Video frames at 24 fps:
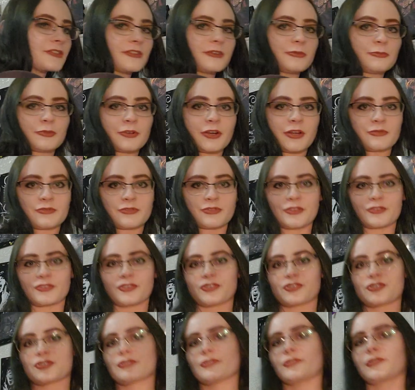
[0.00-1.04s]
them when I was such
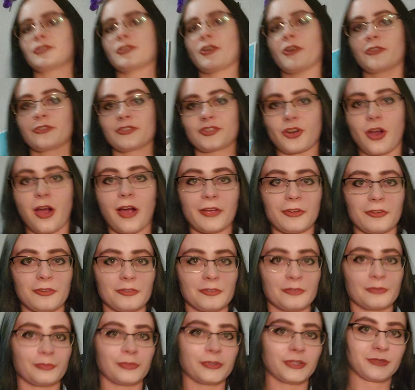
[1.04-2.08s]
a young
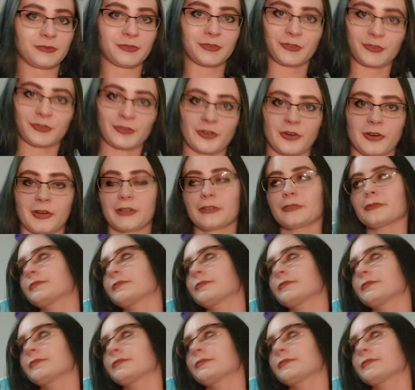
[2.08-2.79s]
child, believe it or not.